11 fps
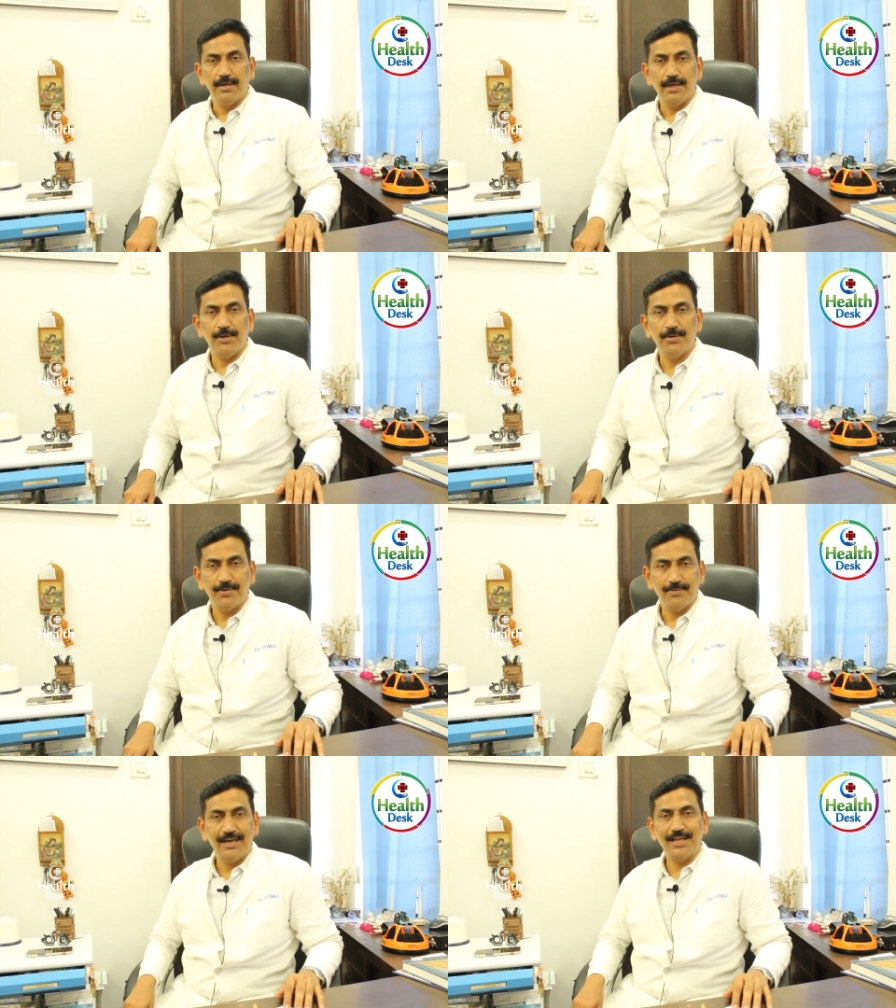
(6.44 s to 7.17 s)
Hello,
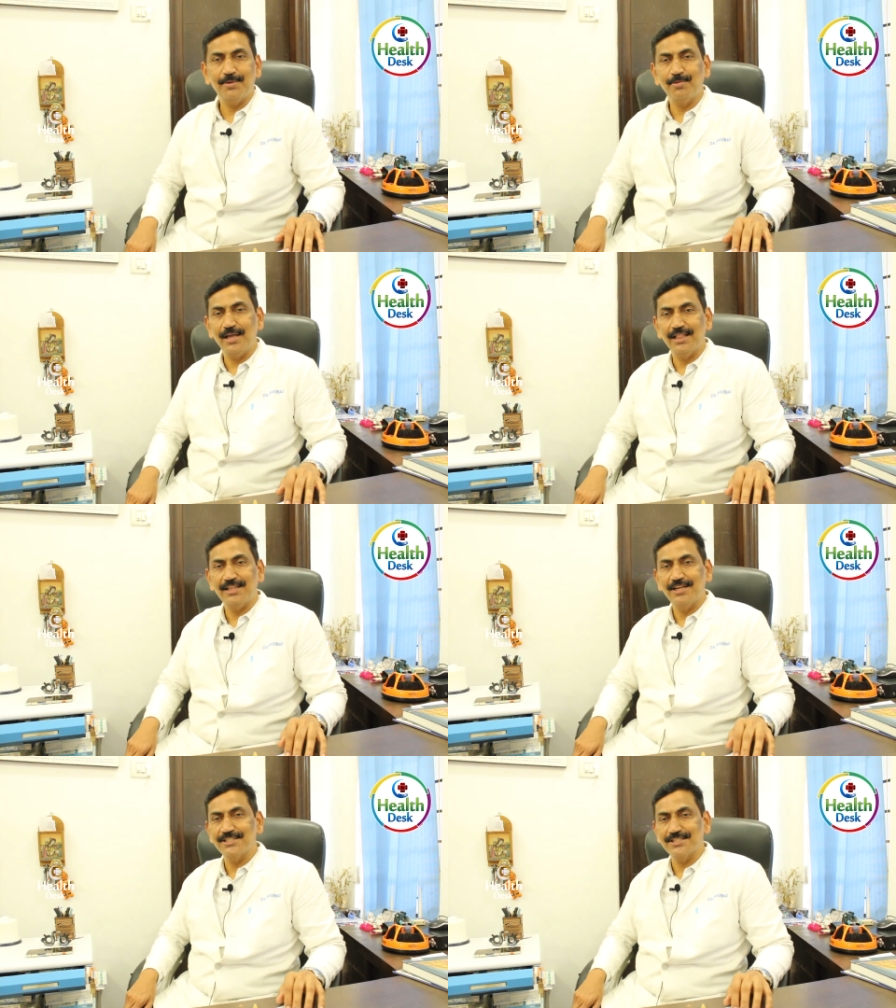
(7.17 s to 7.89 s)
welcome to
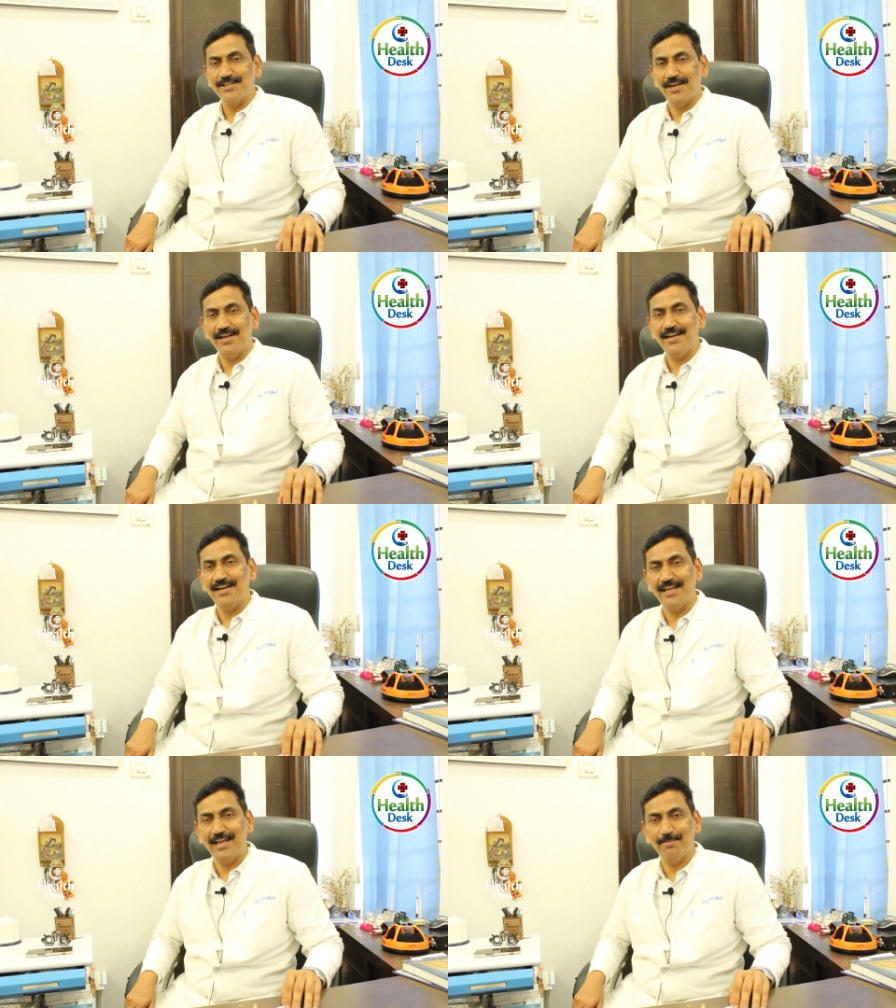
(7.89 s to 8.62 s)
Health Desk
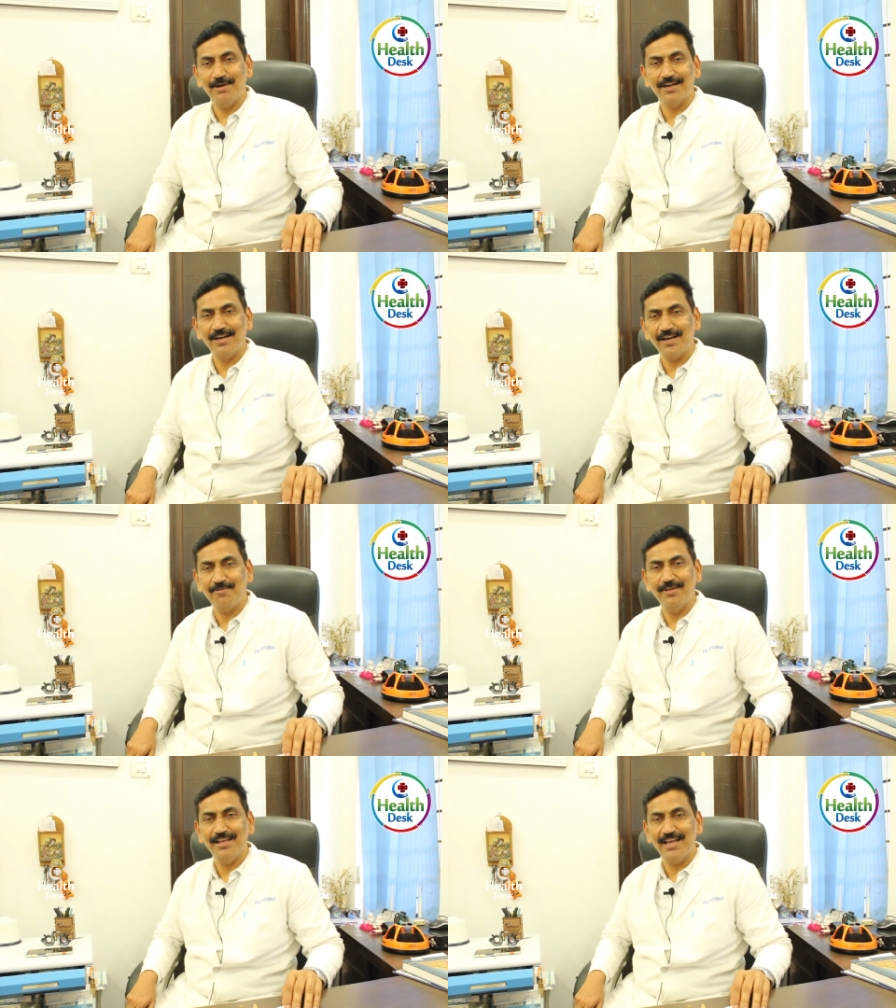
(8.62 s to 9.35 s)
channel. I am Dr.
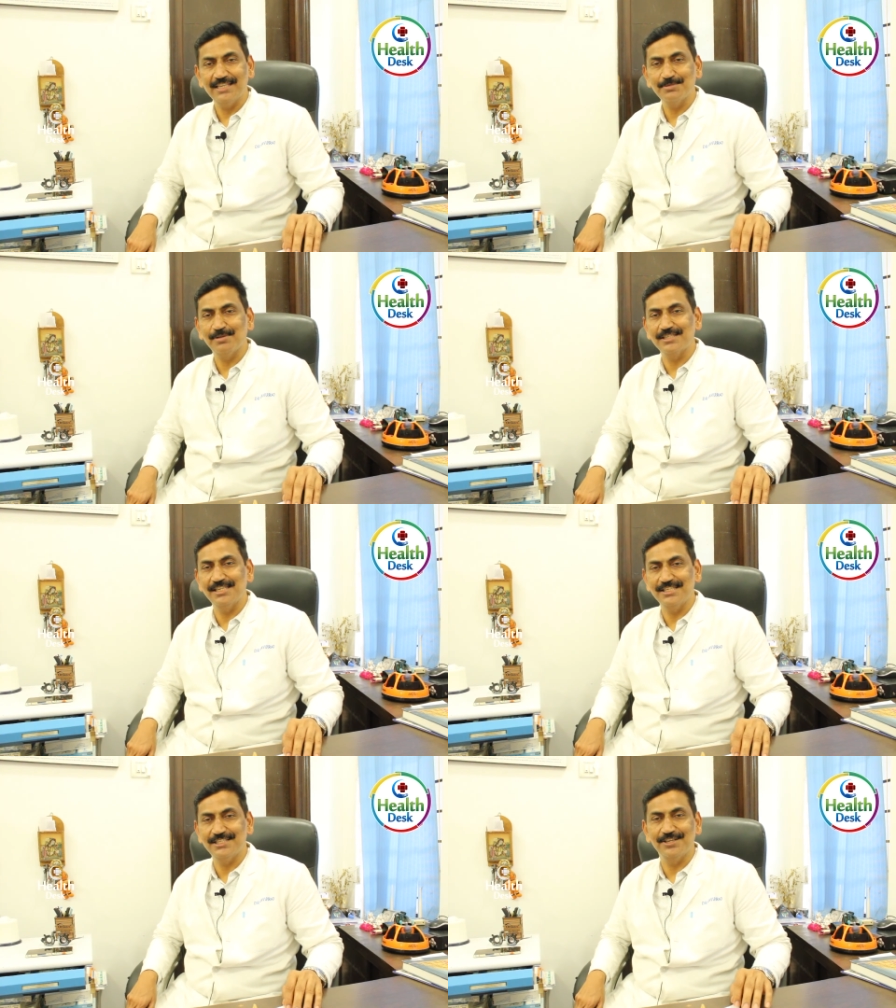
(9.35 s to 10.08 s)
Ravi, eye
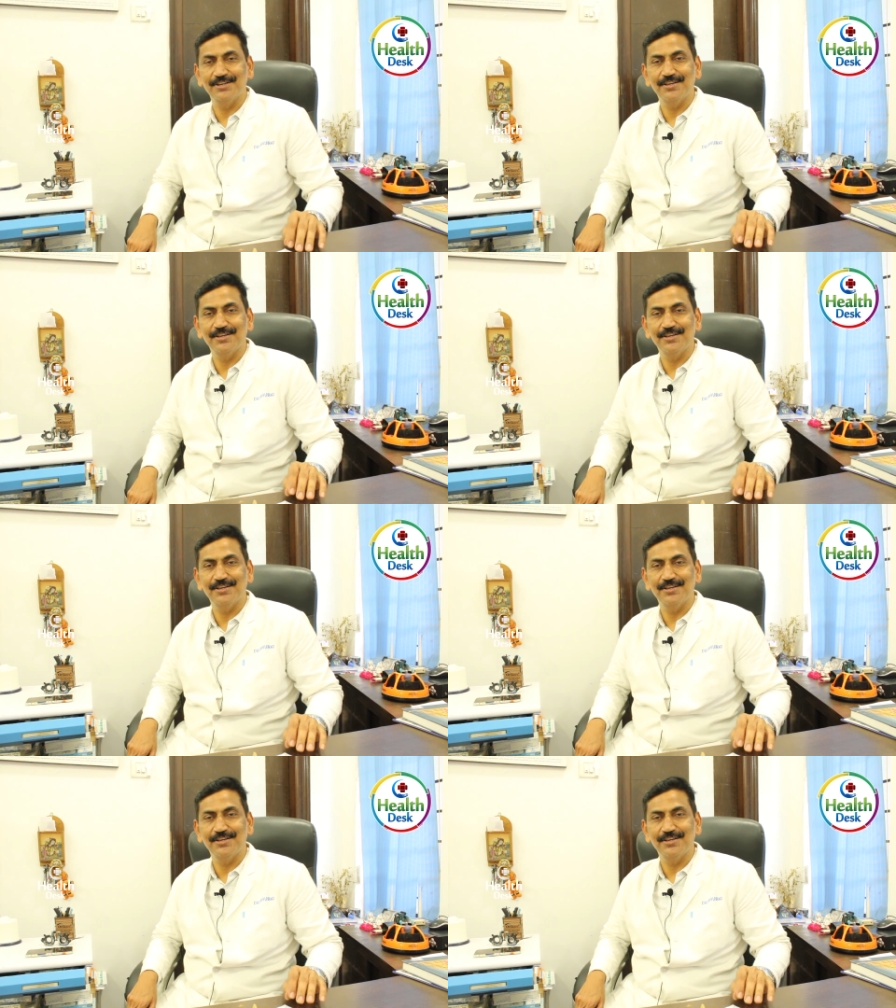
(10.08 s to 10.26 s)
specialist.